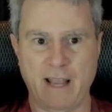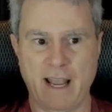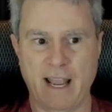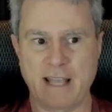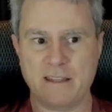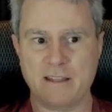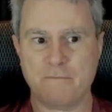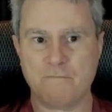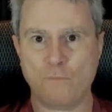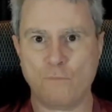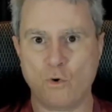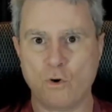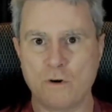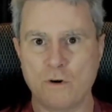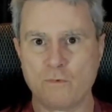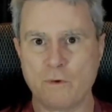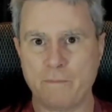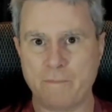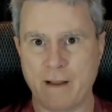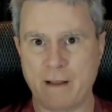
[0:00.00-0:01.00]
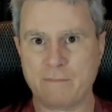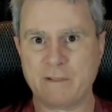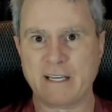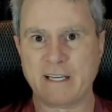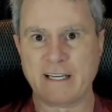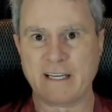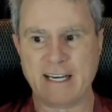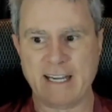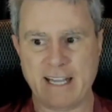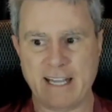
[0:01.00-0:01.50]
And the more
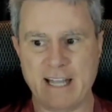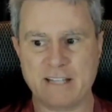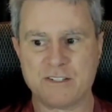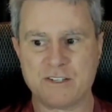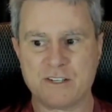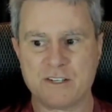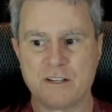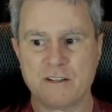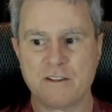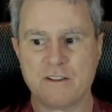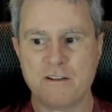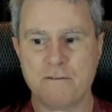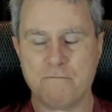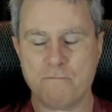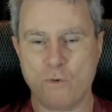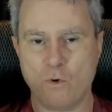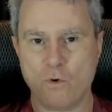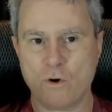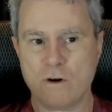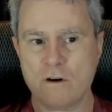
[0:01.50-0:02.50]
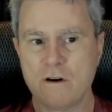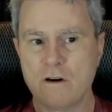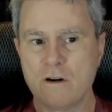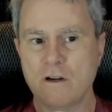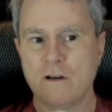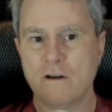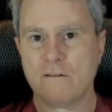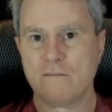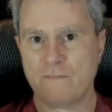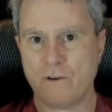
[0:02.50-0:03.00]
Republican it gets, the more
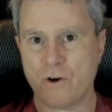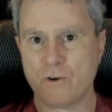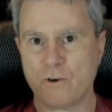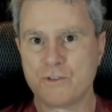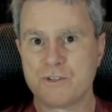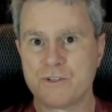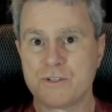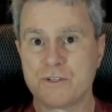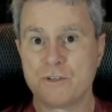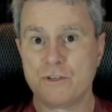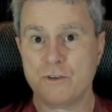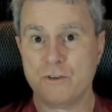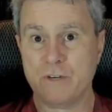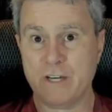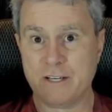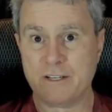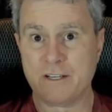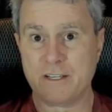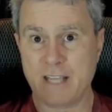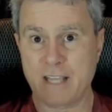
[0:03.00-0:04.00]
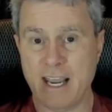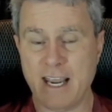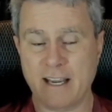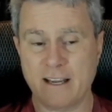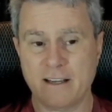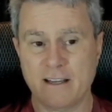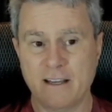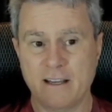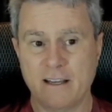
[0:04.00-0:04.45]
votes you need to take,